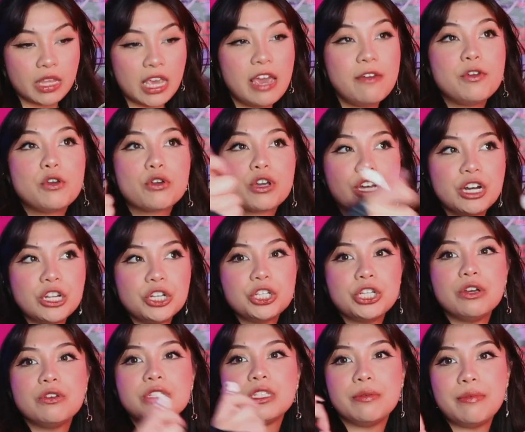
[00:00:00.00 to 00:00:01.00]
If you're gonna
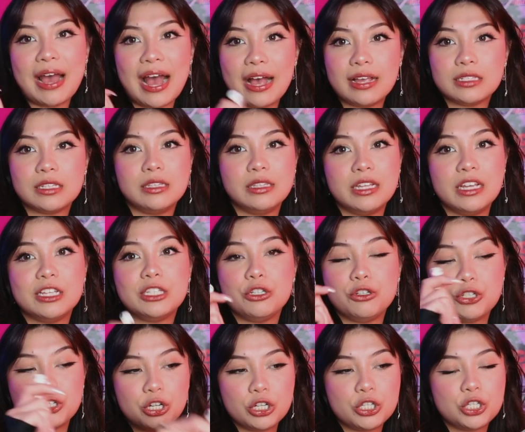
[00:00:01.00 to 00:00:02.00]
show some ass in this, you
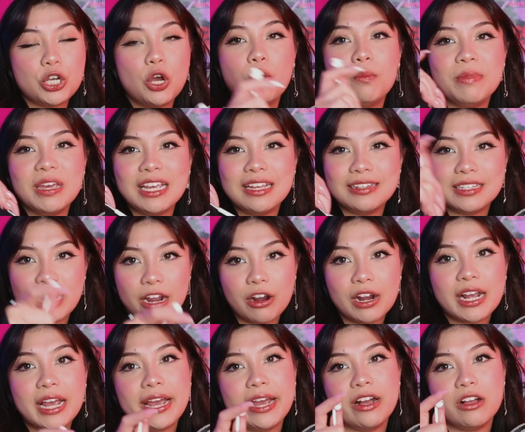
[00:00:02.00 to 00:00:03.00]
should have shown me
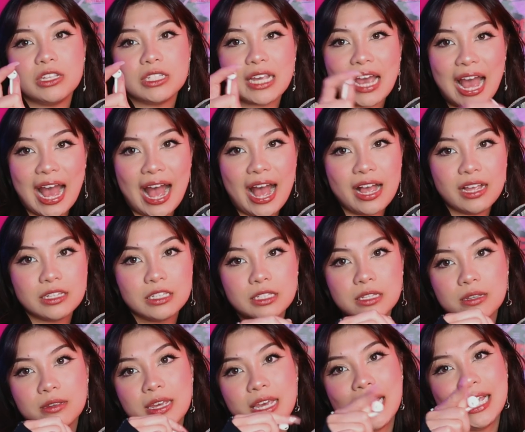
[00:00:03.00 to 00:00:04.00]
Derek Hale's ass,
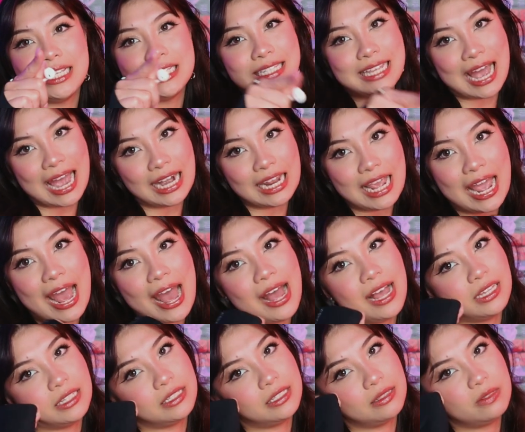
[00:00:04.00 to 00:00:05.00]
his daddy
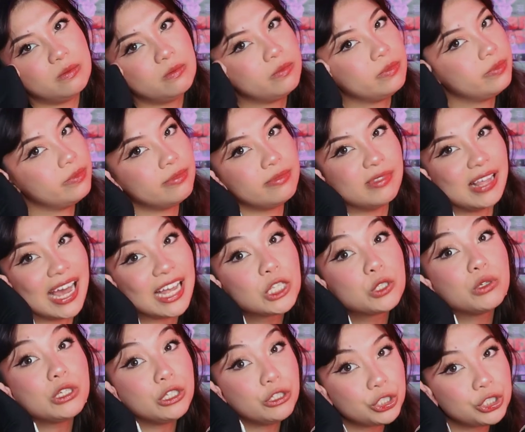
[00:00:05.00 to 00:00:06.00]
ass.
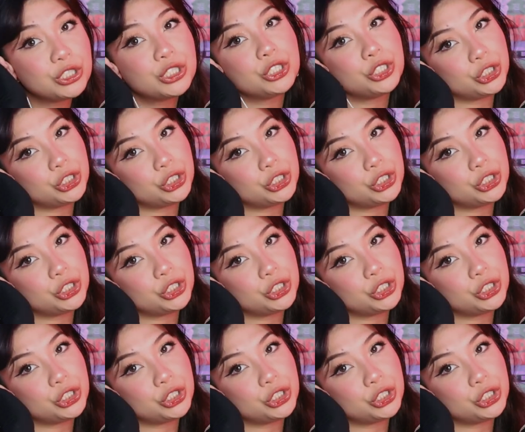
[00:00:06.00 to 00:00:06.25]
That's what you should have